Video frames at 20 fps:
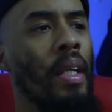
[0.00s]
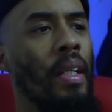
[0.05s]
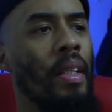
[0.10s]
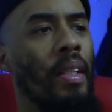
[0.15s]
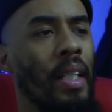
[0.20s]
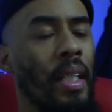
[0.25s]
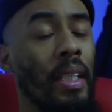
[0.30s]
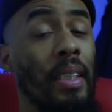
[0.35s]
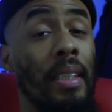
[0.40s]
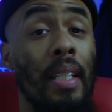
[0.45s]

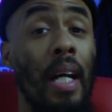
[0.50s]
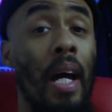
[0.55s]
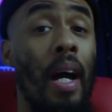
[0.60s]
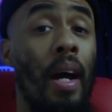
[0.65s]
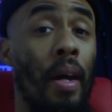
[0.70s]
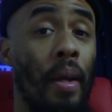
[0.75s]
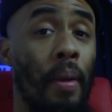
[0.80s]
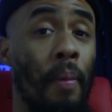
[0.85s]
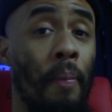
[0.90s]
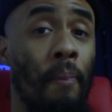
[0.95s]
This
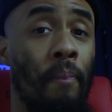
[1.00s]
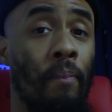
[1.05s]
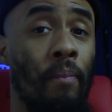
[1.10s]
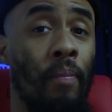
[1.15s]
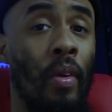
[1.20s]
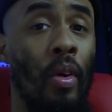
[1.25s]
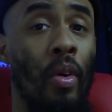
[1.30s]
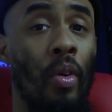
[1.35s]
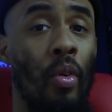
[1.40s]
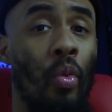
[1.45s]
time,
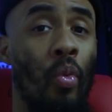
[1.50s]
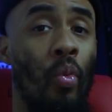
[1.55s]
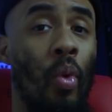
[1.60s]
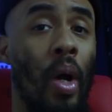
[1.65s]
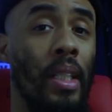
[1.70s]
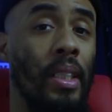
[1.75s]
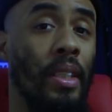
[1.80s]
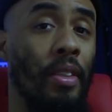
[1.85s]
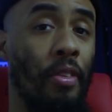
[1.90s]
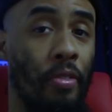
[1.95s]

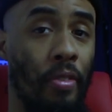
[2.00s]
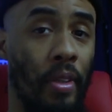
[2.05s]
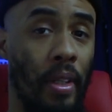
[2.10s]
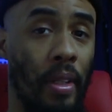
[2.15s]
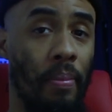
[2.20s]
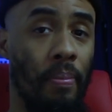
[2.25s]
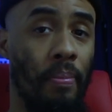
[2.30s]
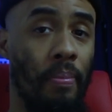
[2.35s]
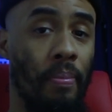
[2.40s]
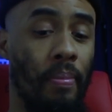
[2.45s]
watch the
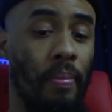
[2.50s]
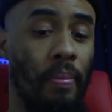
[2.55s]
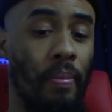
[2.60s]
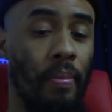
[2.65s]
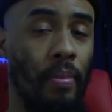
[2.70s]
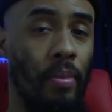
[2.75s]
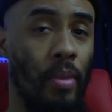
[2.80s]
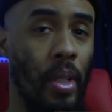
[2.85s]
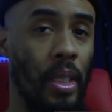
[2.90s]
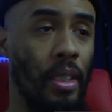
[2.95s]
feet.
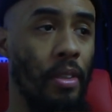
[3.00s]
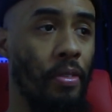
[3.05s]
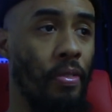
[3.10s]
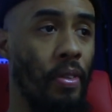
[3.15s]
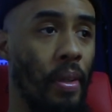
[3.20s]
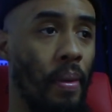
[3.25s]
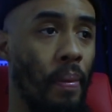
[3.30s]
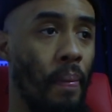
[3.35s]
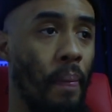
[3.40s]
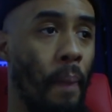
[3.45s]
Watch the
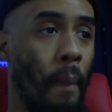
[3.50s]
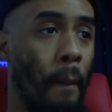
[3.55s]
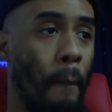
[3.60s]
feet.